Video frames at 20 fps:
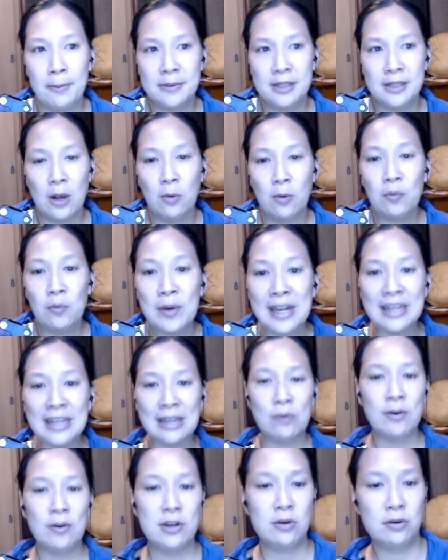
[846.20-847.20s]
So
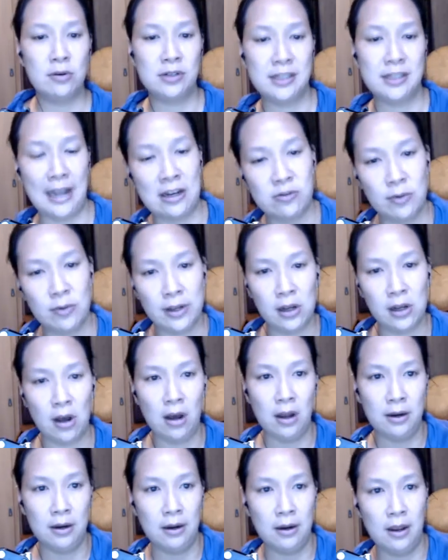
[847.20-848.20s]
really when you're scheduling
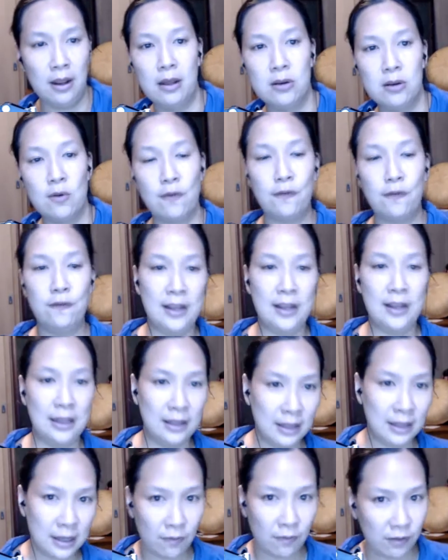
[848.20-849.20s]
on your
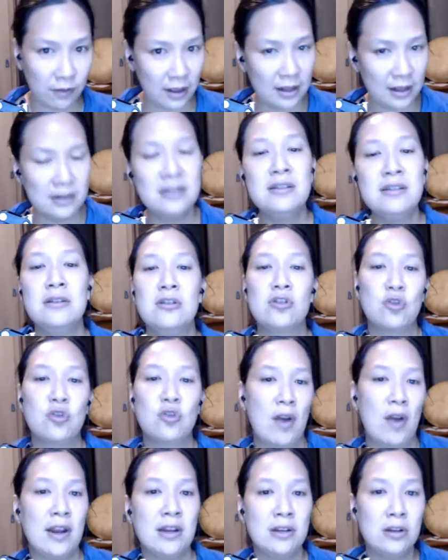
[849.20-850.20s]
feeling of things,
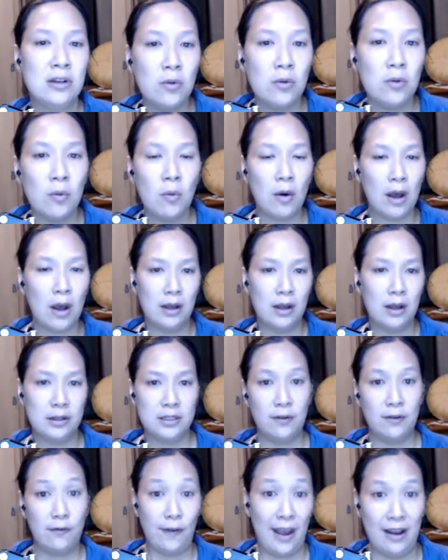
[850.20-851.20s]
try to do
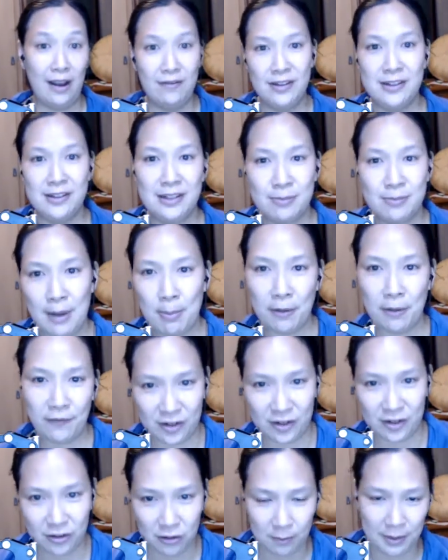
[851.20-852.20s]
to 5. And this is my
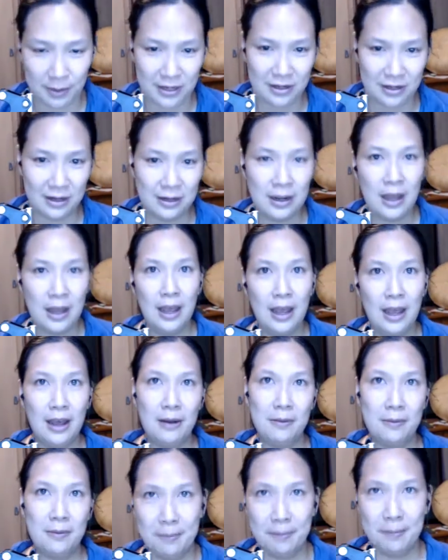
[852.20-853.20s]
professional opinion,
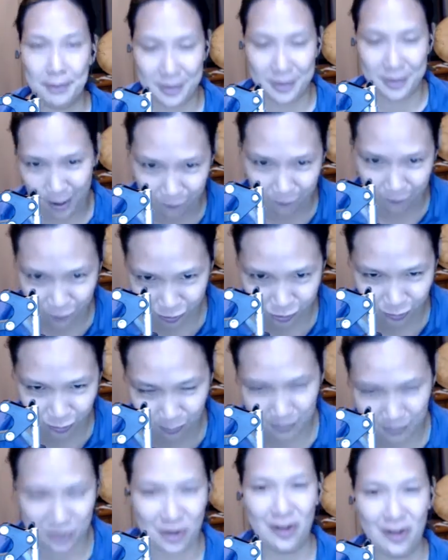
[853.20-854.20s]
but not professional
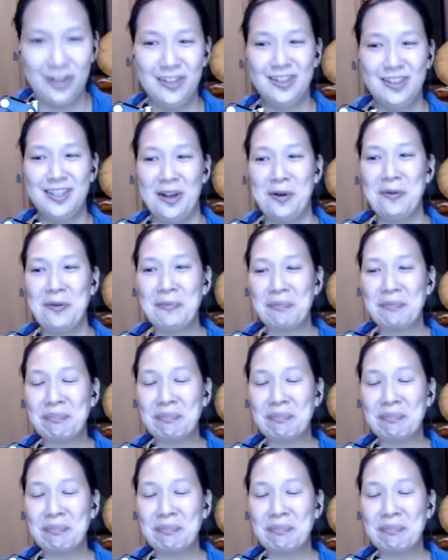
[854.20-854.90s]
opinion. So